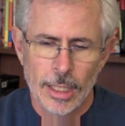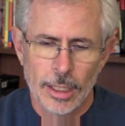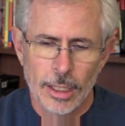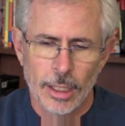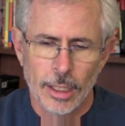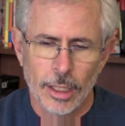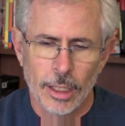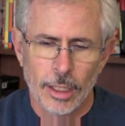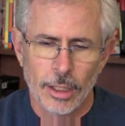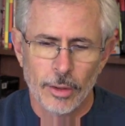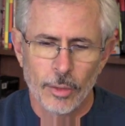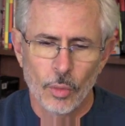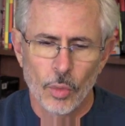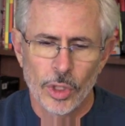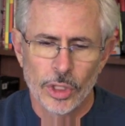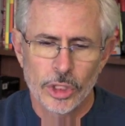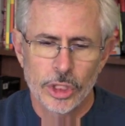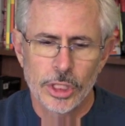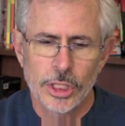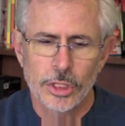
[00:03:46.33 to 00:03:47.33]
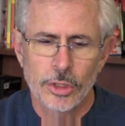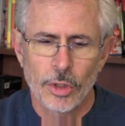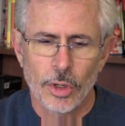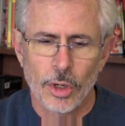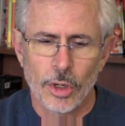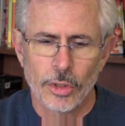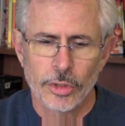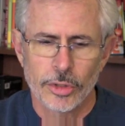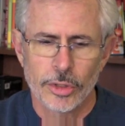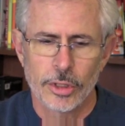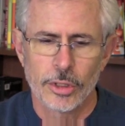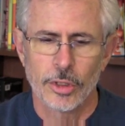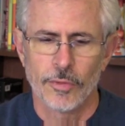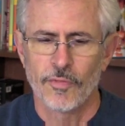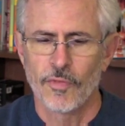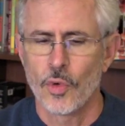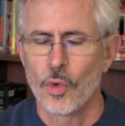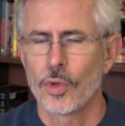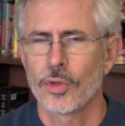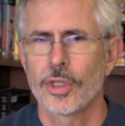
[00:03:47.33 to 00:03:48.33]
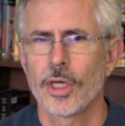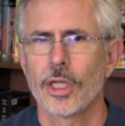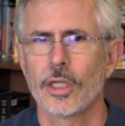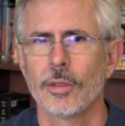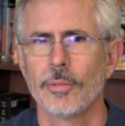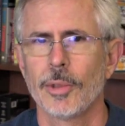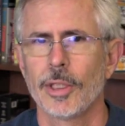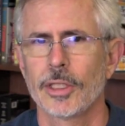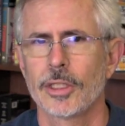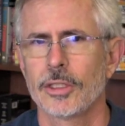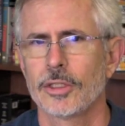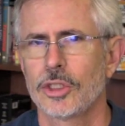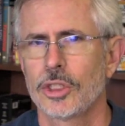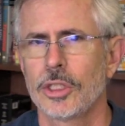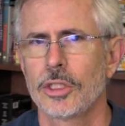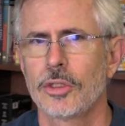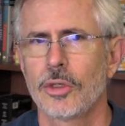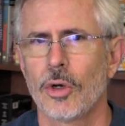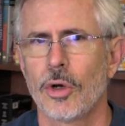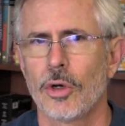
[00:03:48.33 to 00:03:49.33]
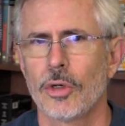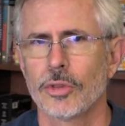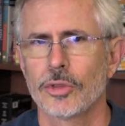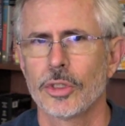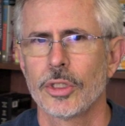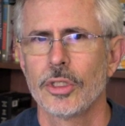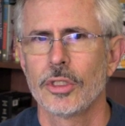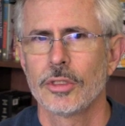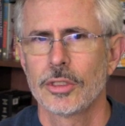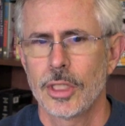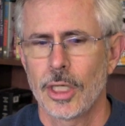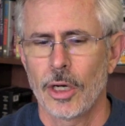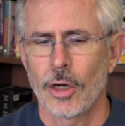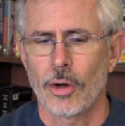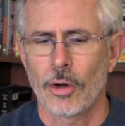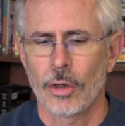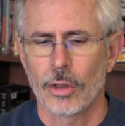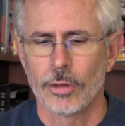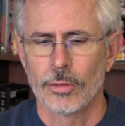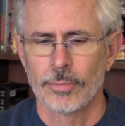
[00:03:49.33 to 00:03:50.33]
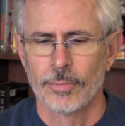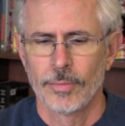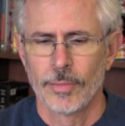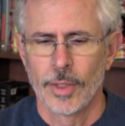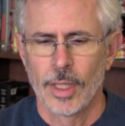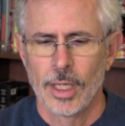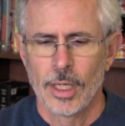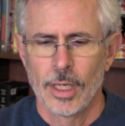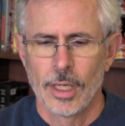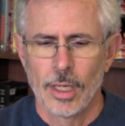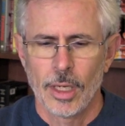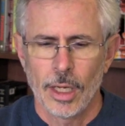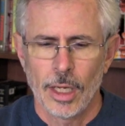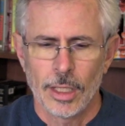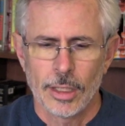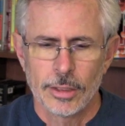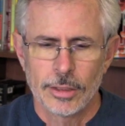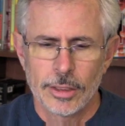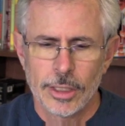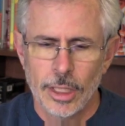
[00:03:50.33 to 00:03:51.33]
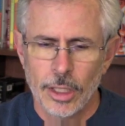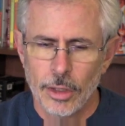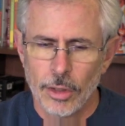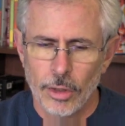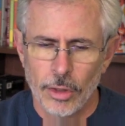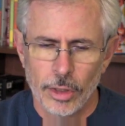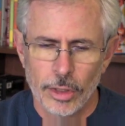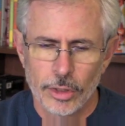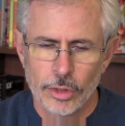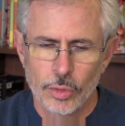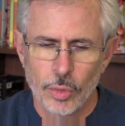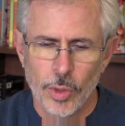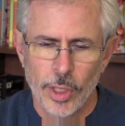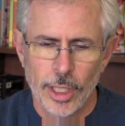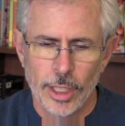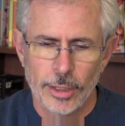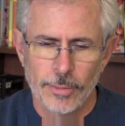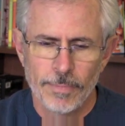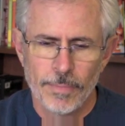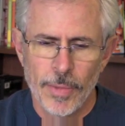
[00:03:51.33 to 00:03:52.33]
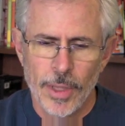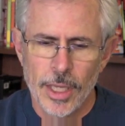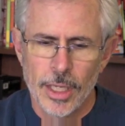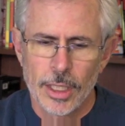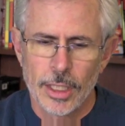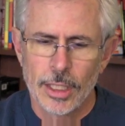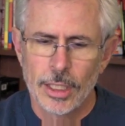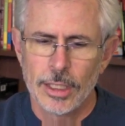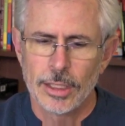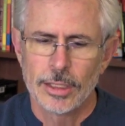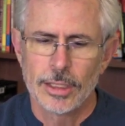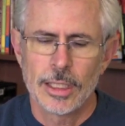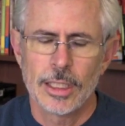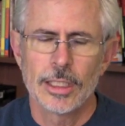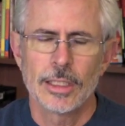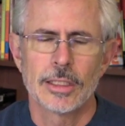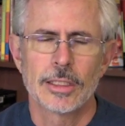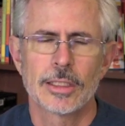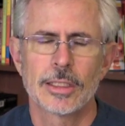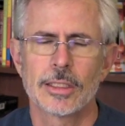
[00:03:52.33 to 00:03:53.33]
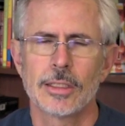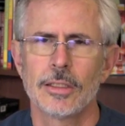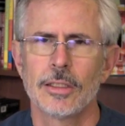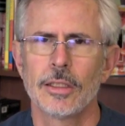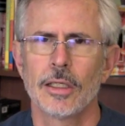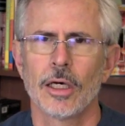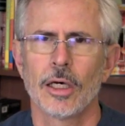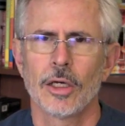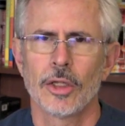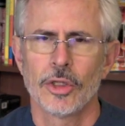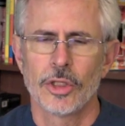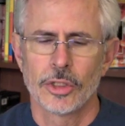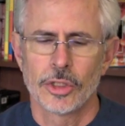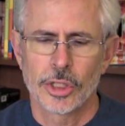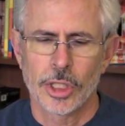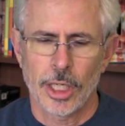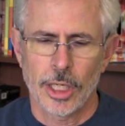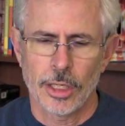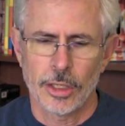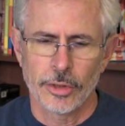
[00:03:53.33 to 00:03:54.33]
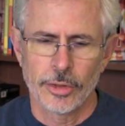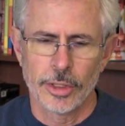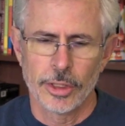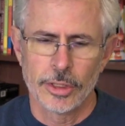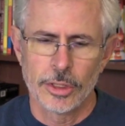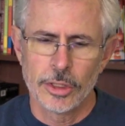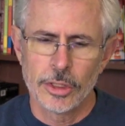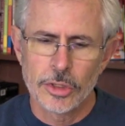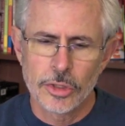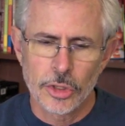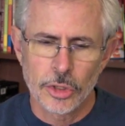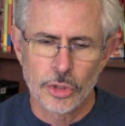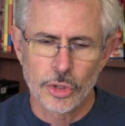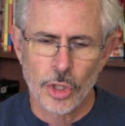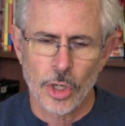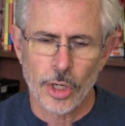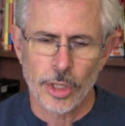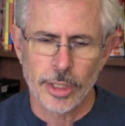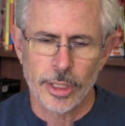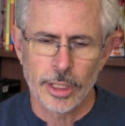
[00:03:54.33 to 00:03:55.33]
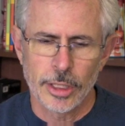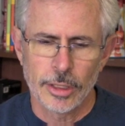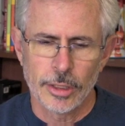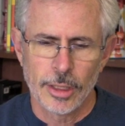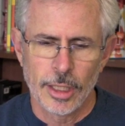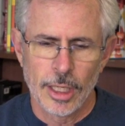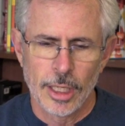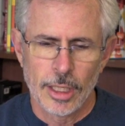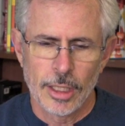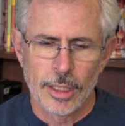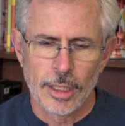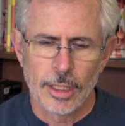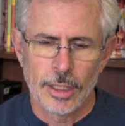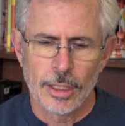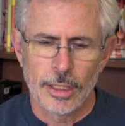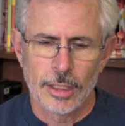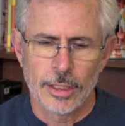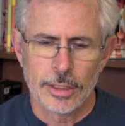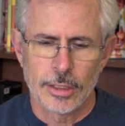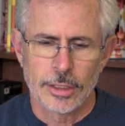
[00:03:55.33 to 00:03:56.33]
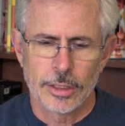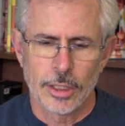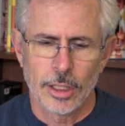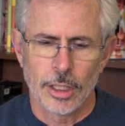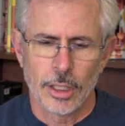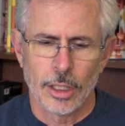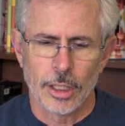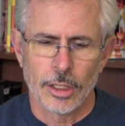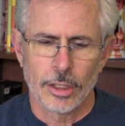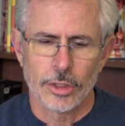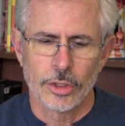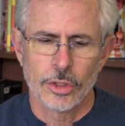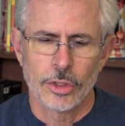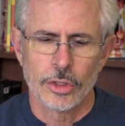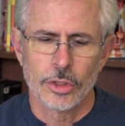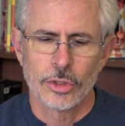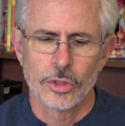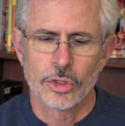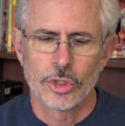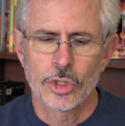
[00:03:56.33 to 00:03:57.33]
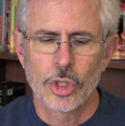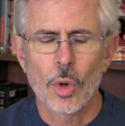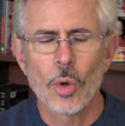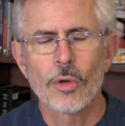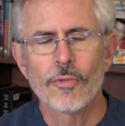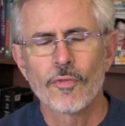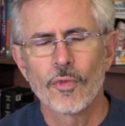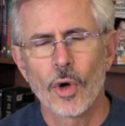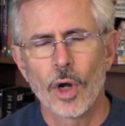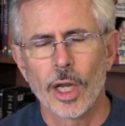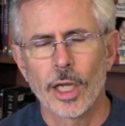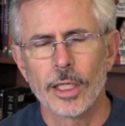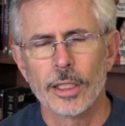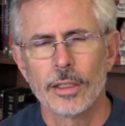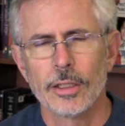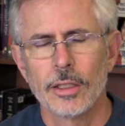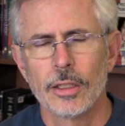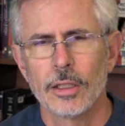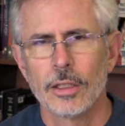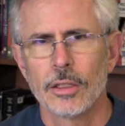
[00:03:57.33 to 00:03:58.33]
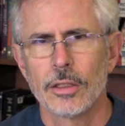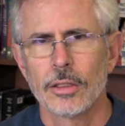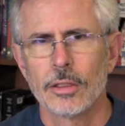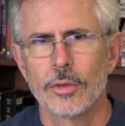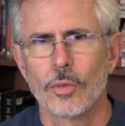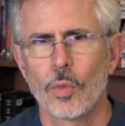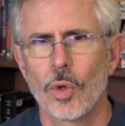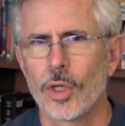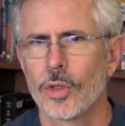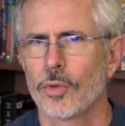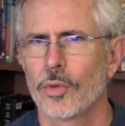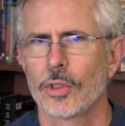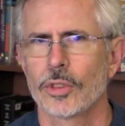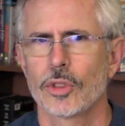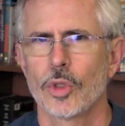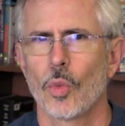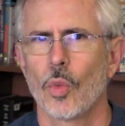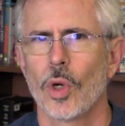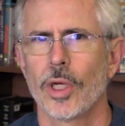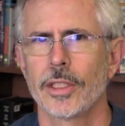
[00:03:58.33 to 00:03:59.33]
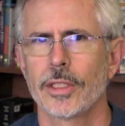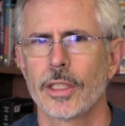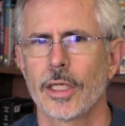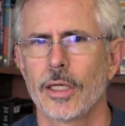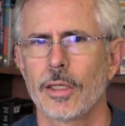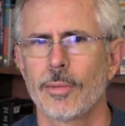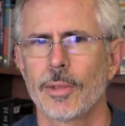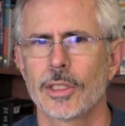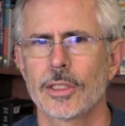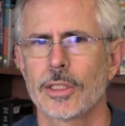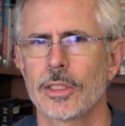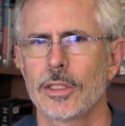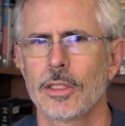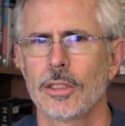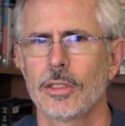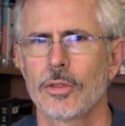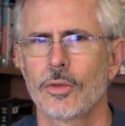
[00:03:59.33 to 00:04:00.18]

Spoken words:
what she calls the fourth element that she calls terror. And terror is when it is the child that is the target is so afraid, whether it's a one-time incident